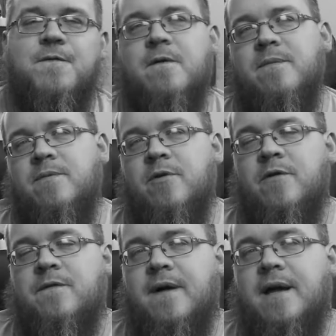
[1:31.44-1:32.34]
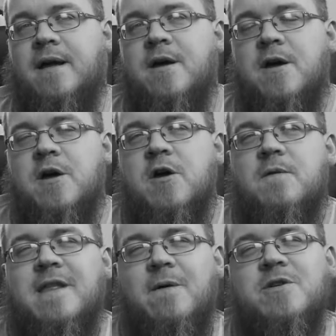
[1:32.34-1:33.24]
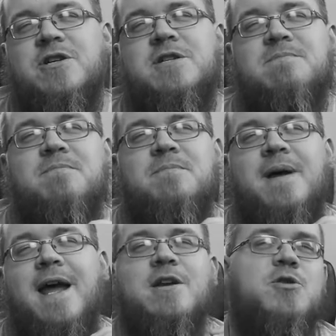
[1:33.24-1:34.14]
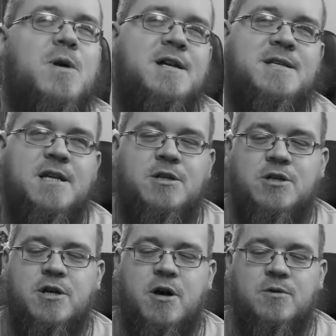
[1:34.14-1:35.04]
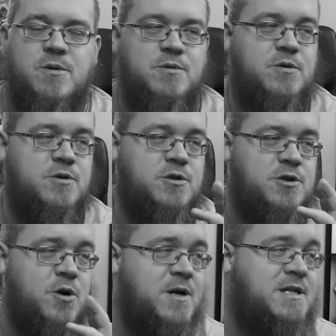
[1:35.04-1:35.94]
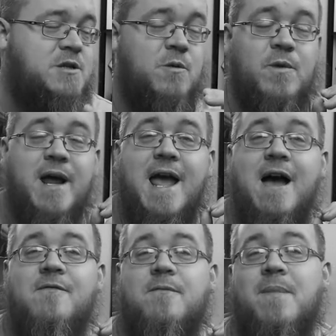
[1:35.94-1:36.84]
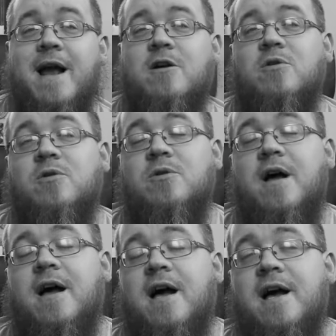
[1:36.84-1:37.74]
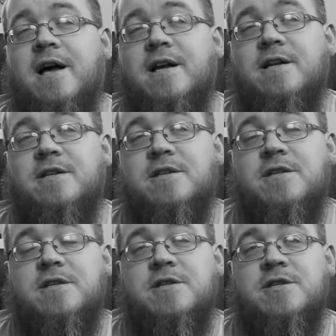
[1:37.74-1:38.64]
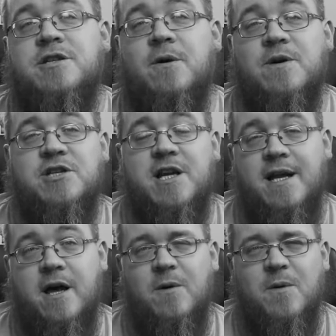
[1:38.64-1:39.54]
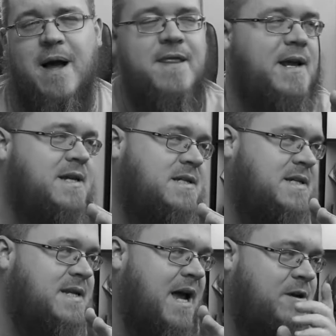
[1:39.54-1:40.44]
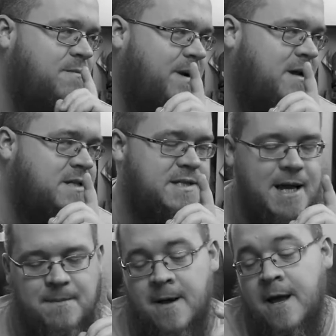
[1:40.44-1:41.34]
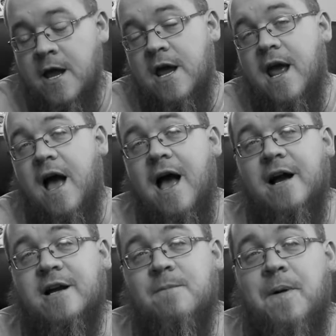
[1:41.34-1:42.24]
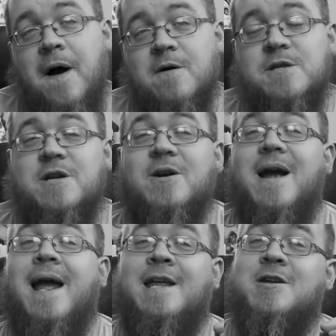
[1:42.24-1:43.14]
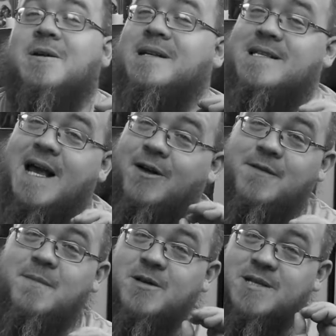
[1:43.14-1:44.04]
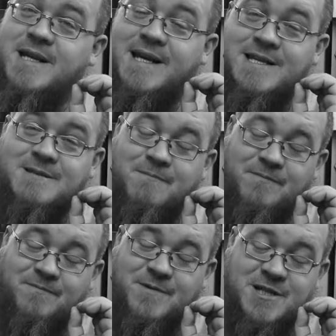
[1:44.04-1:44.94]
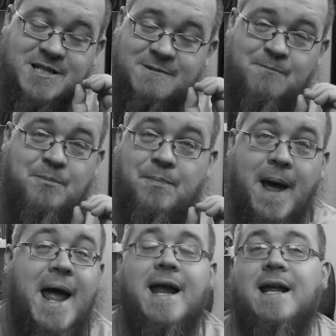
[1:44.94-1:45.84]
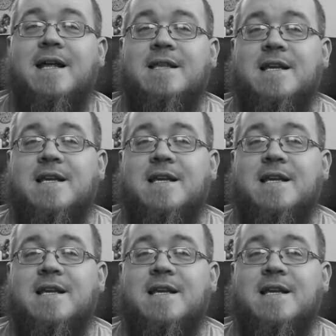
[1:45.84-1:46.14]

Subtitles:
from the movie? They were just interesting choices. We have Michael Giacchino, I think is how you pronounce his name, a composer, and you can tell the music is just banging in